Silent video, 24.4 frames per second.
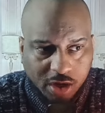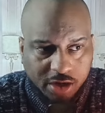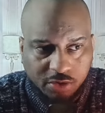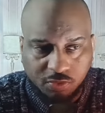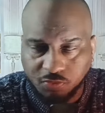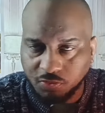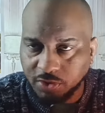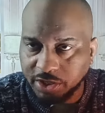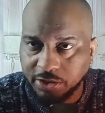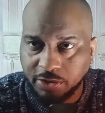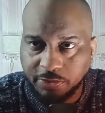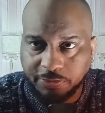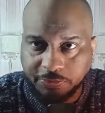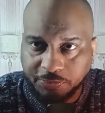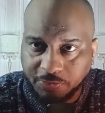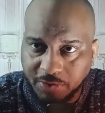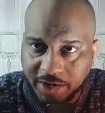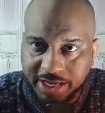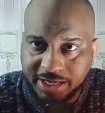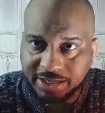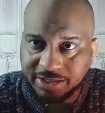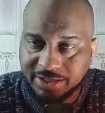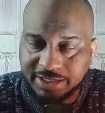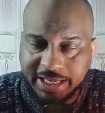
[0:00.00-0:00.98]
real
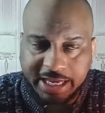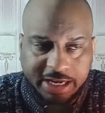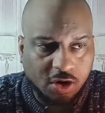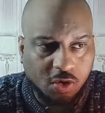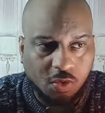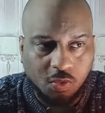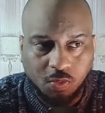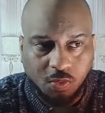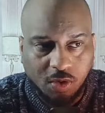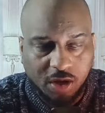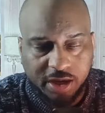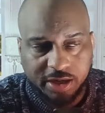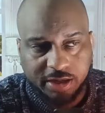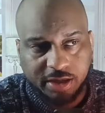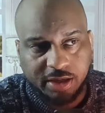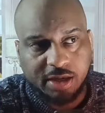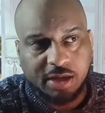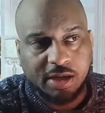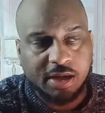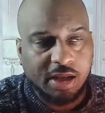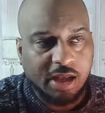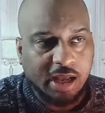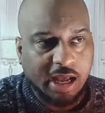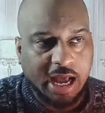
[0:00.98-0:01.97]
friends. They don't want
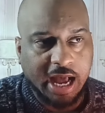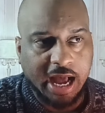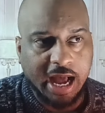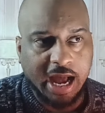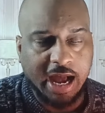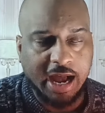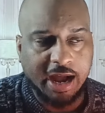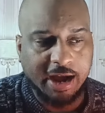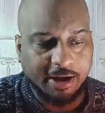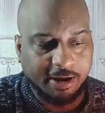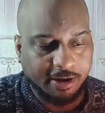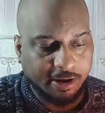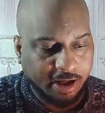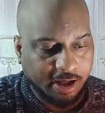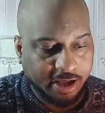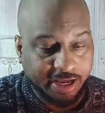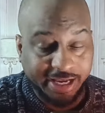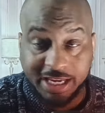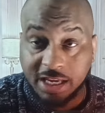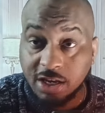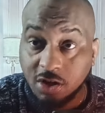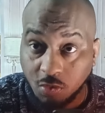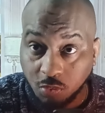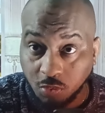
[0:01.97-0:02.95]

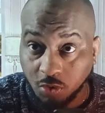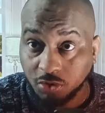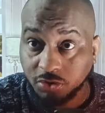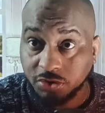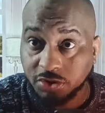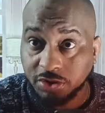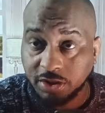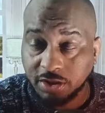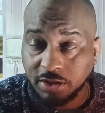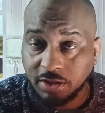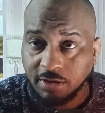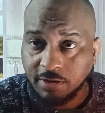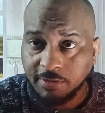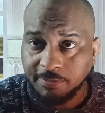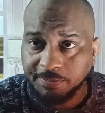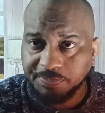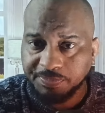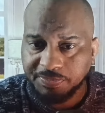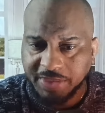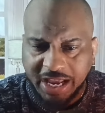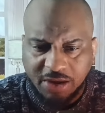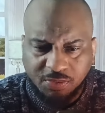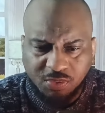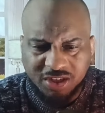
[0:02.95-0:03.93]
equals.
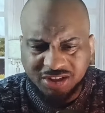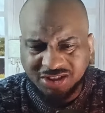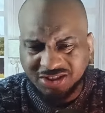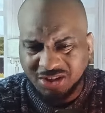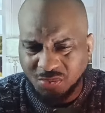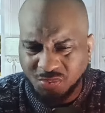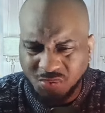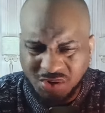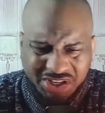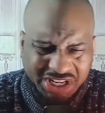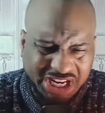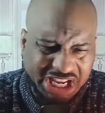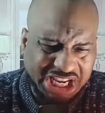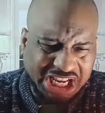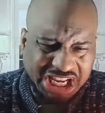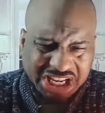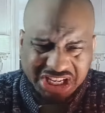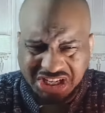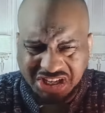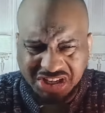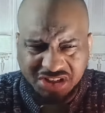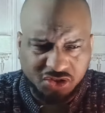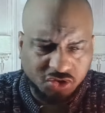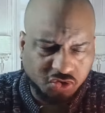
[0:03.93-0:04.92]
They want someone they
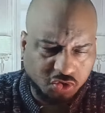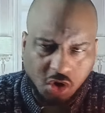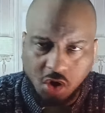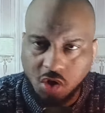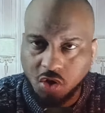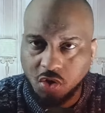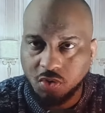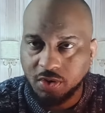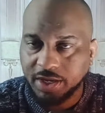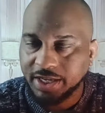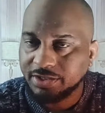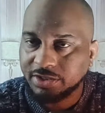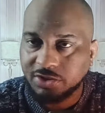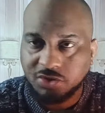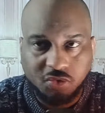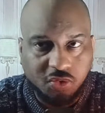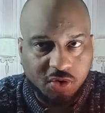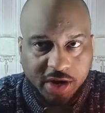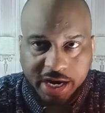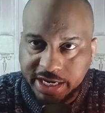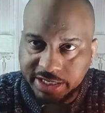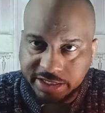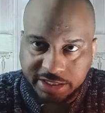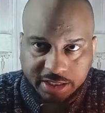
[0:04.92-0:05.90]
can control. It's
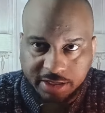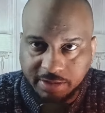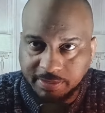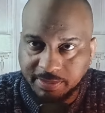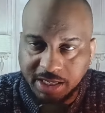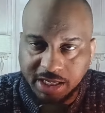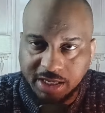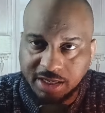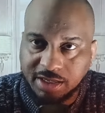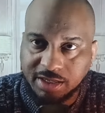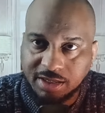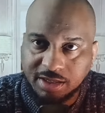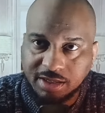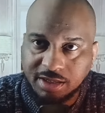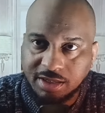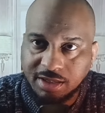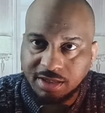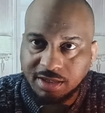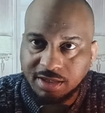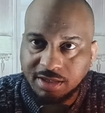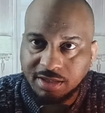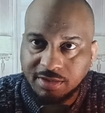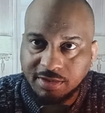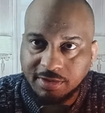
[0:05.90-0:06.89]
crazy to me.
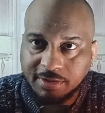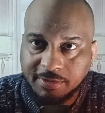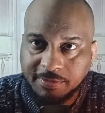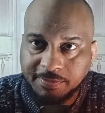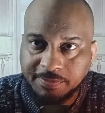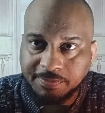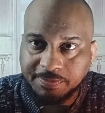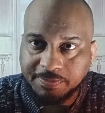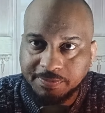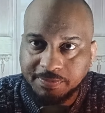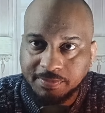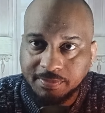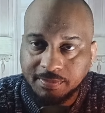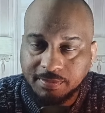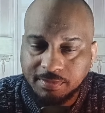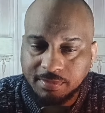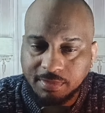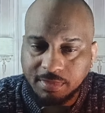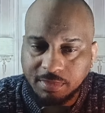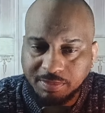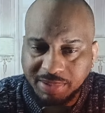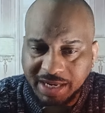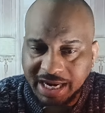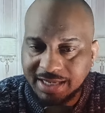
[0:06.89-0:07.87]

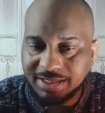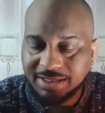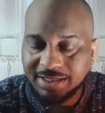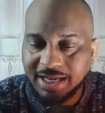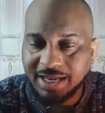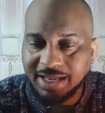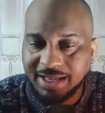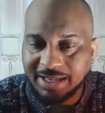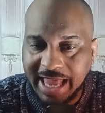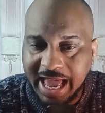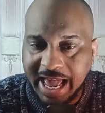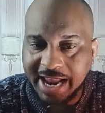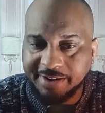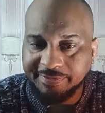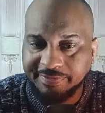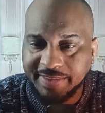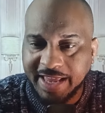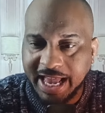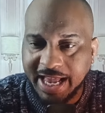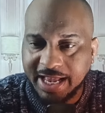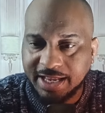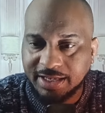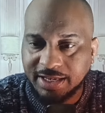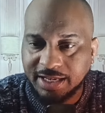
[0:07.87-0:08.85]
But I see a lot of
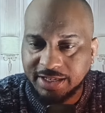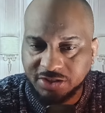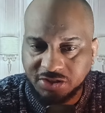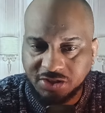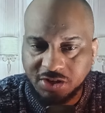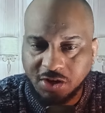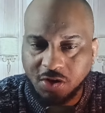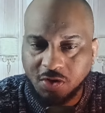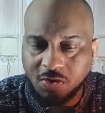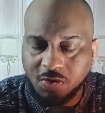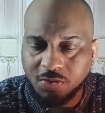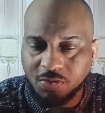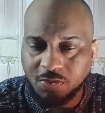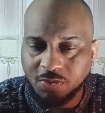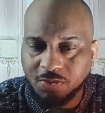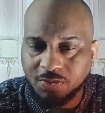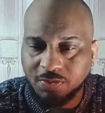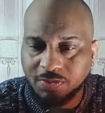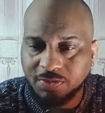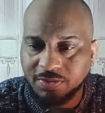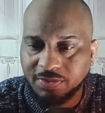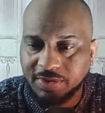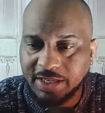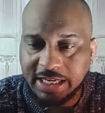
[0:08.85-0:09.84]
that. And so
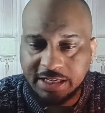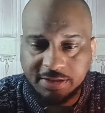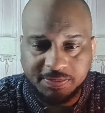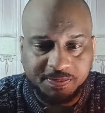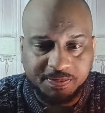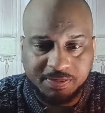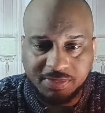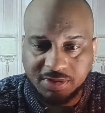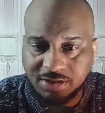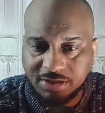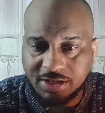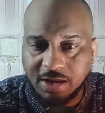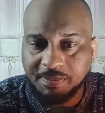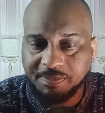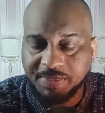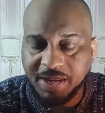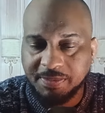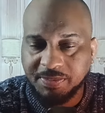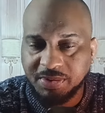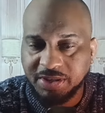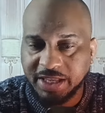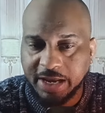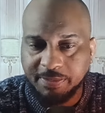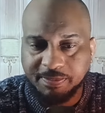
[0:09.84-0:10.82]
some
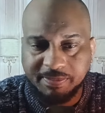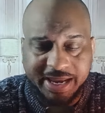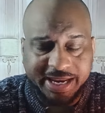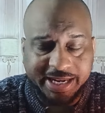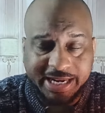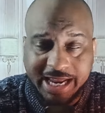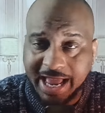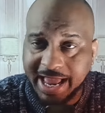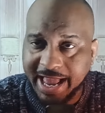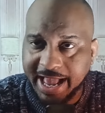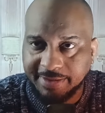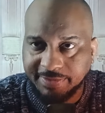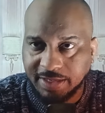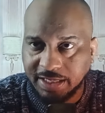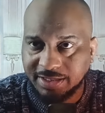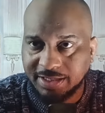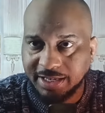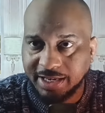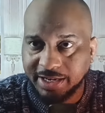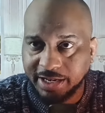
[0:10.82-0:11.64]
people, they may not have, let's say